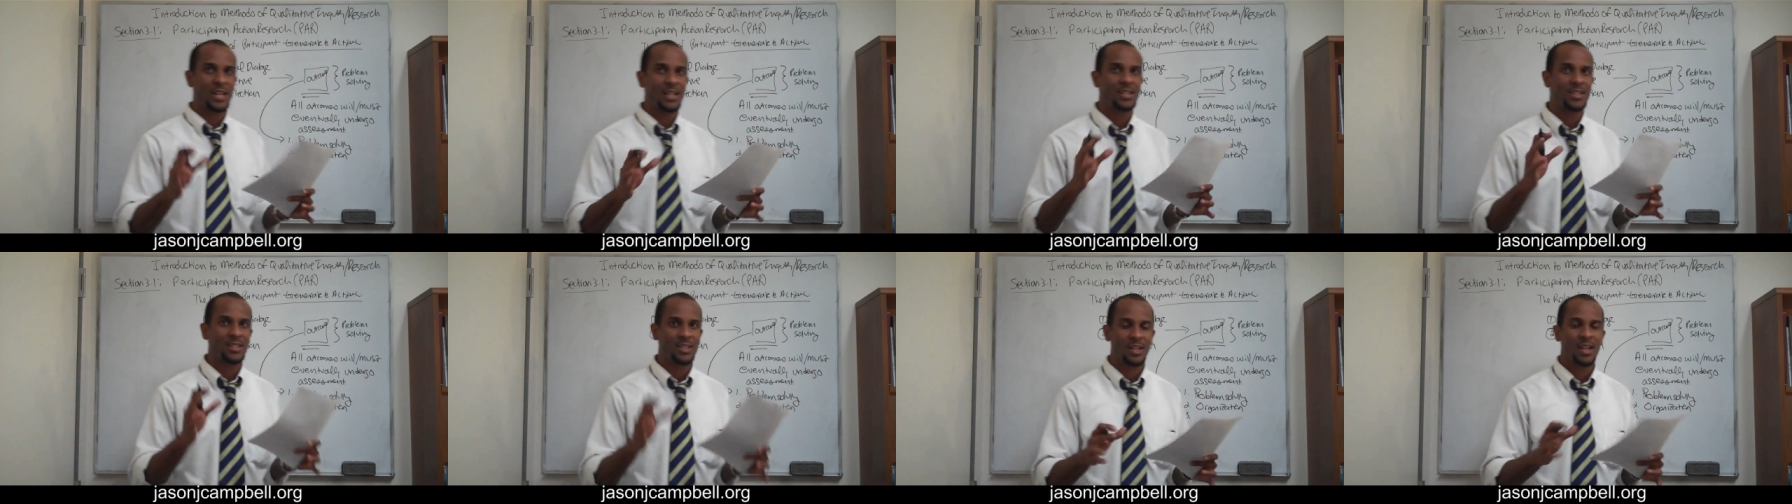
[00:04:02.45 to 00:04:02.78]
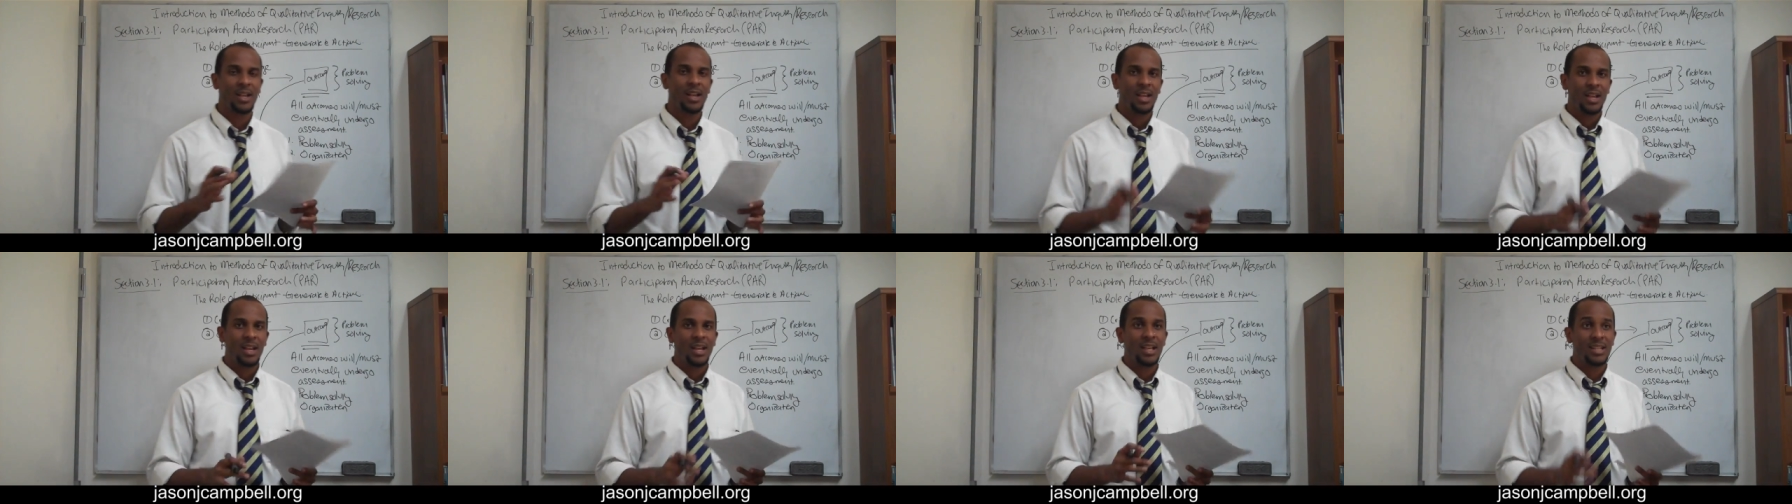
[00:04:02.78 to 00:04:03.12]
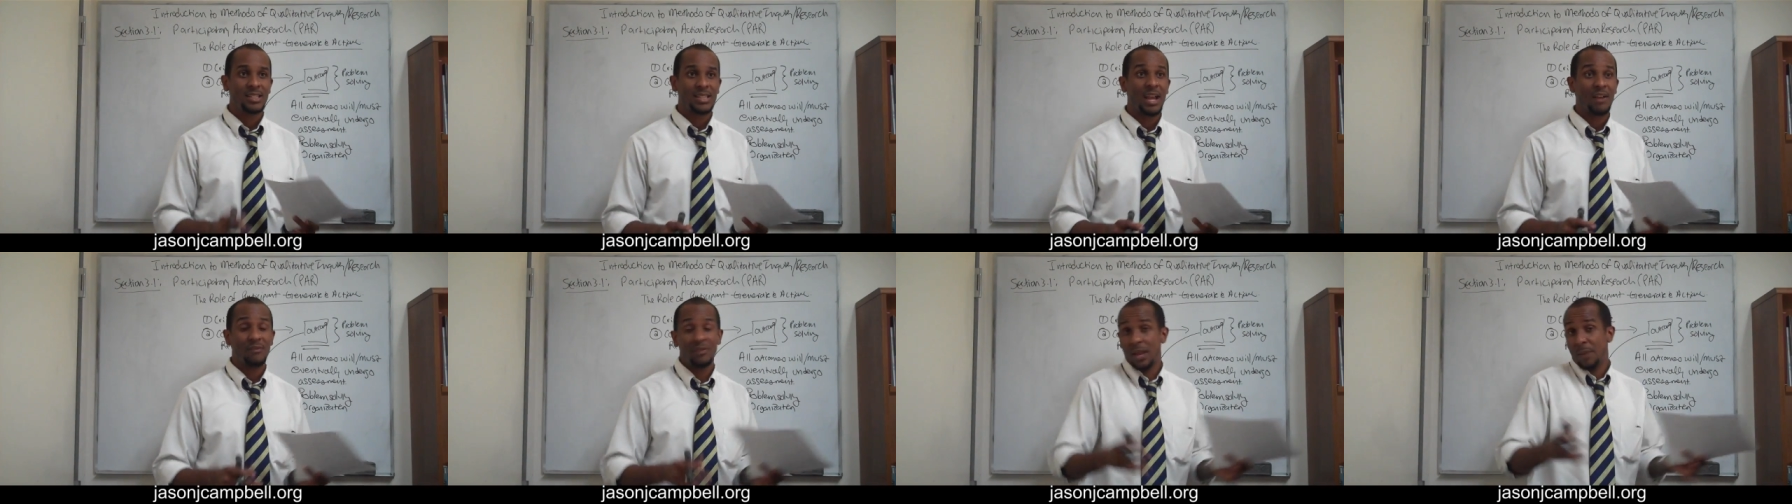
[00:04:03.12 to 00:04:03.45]
it's
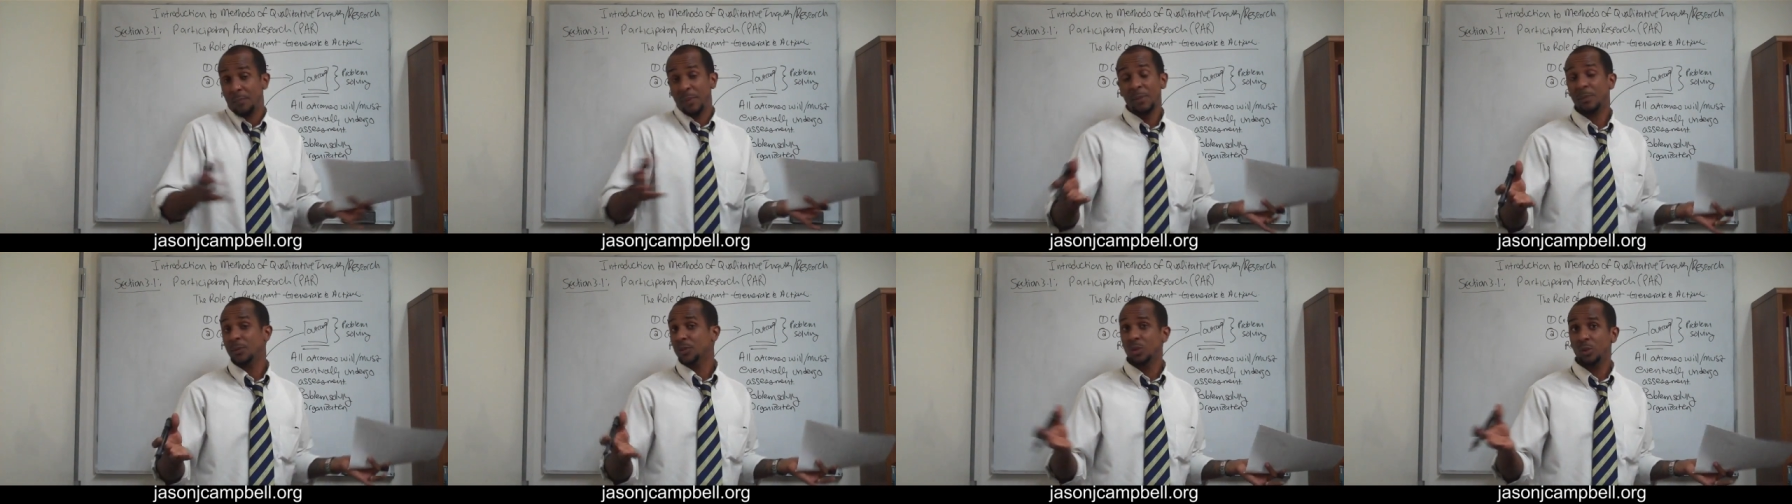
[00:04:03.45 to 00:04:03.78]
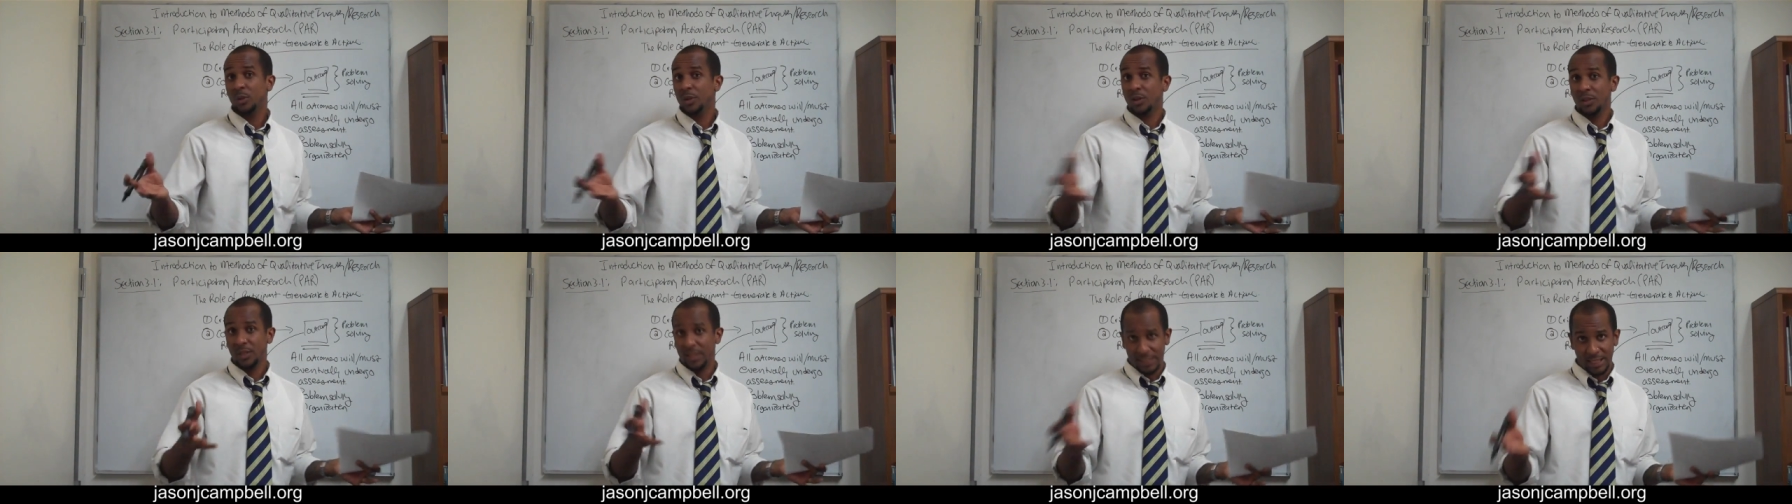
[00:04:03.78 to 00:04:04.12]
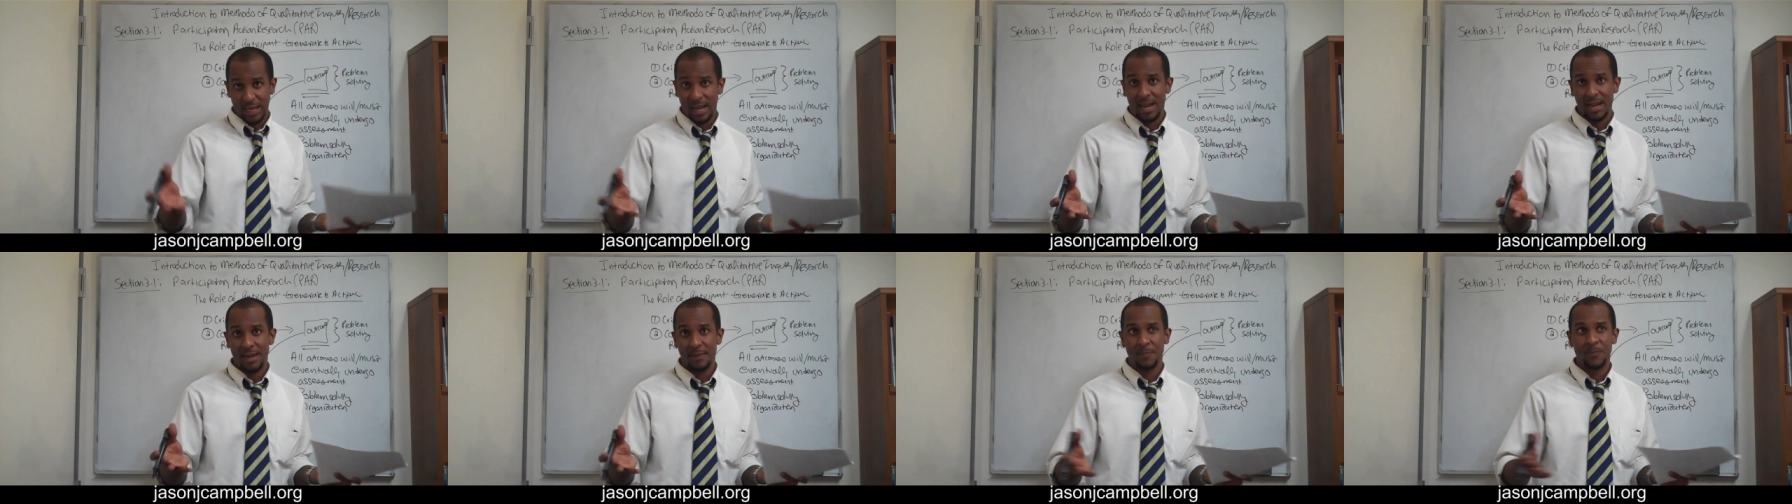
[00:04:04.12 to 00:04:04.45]
it's heavy, and people do it all the
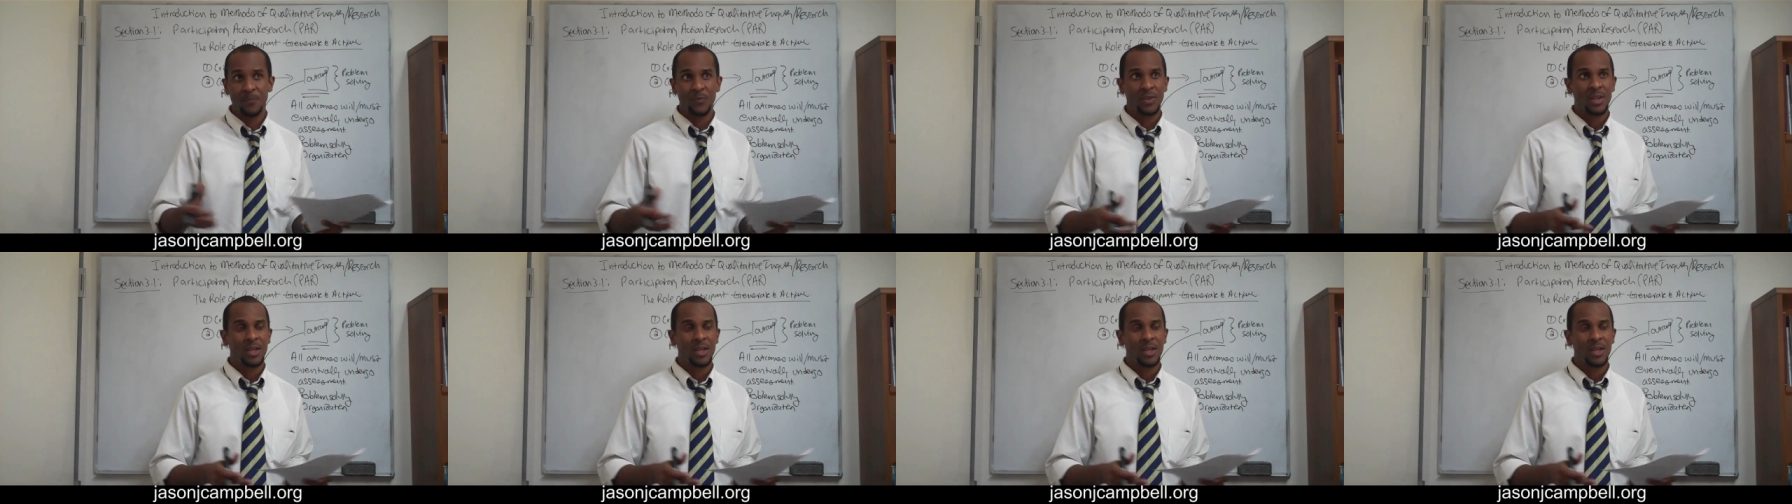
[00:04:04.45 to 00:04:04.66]
time.